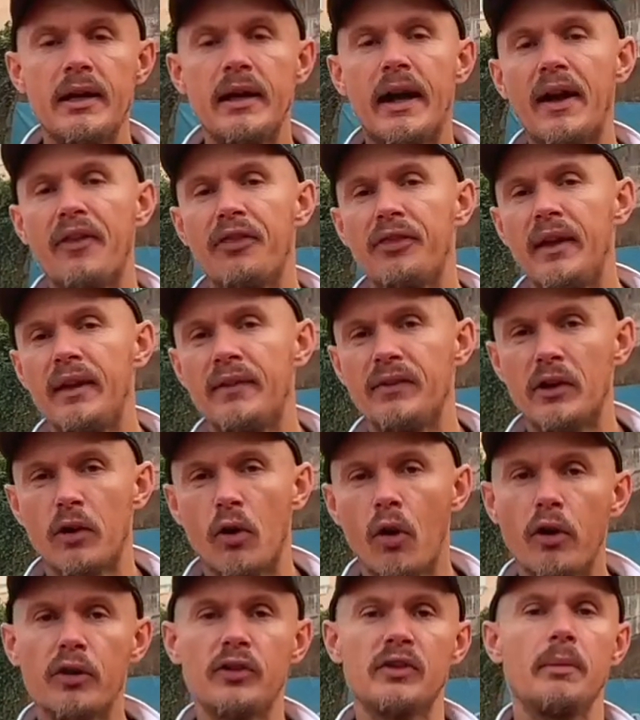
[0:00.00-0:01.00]
I think there
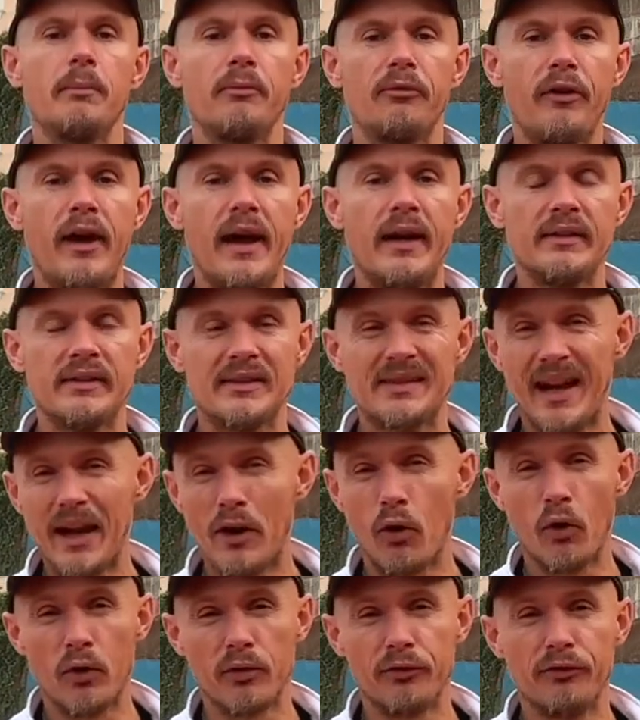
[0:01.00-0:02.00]
are some fans,
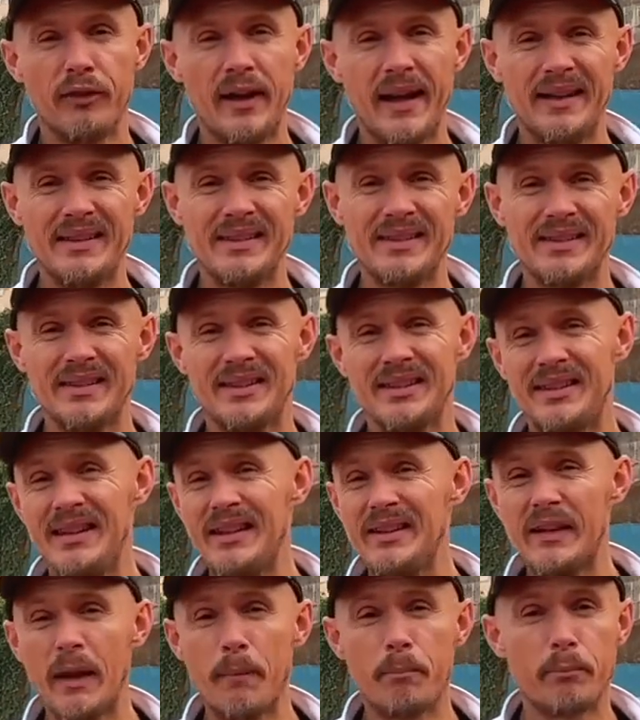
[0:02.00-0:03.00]
diehard fans,
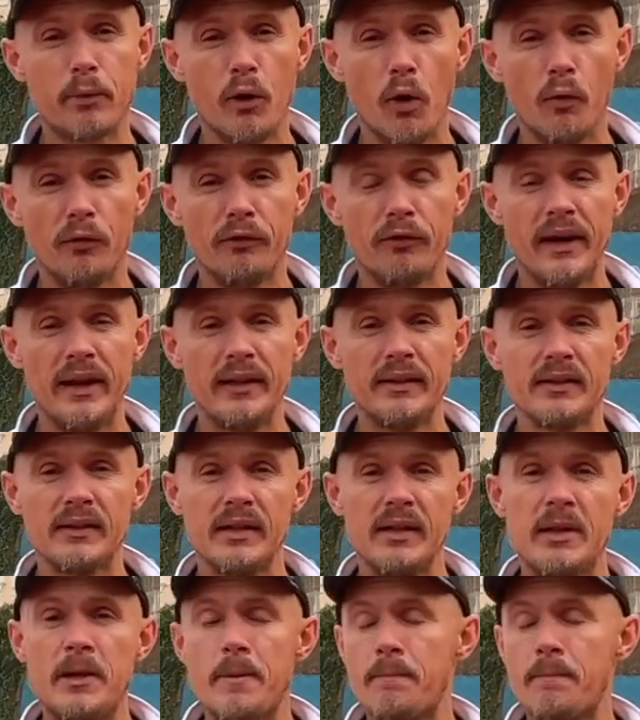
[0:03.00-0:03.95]
C10 Pro fans,